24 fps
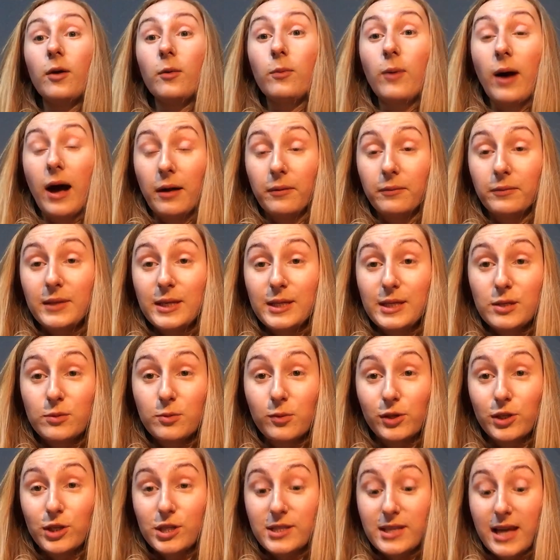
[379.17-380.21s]
Well, this is
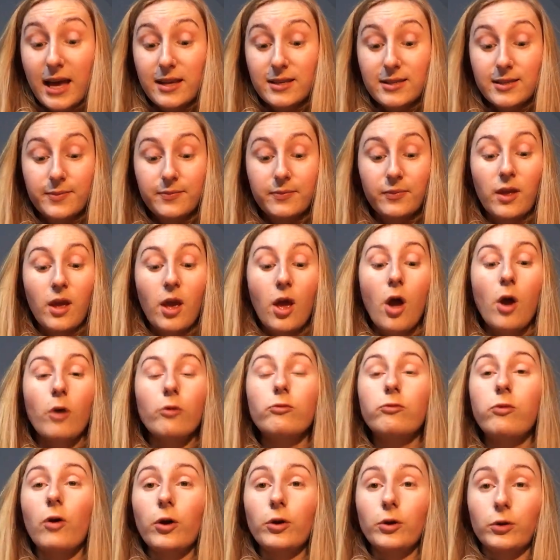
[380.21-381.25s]
what she says.
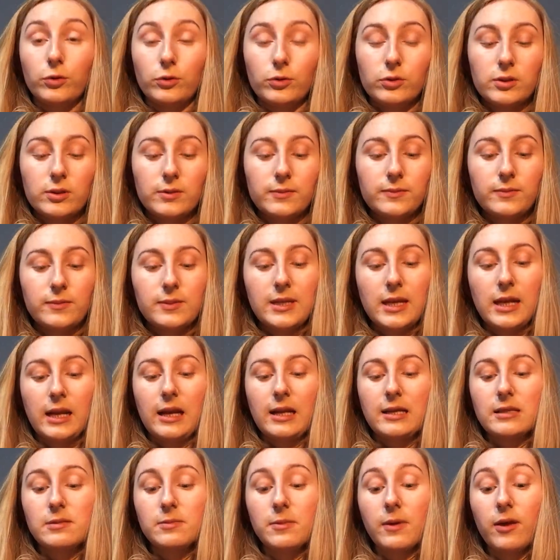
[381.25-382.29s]
"Ronald," said
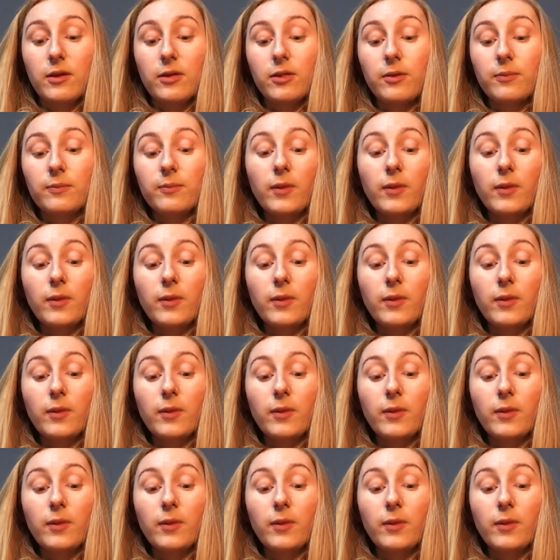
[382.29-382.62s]
Elizabeth,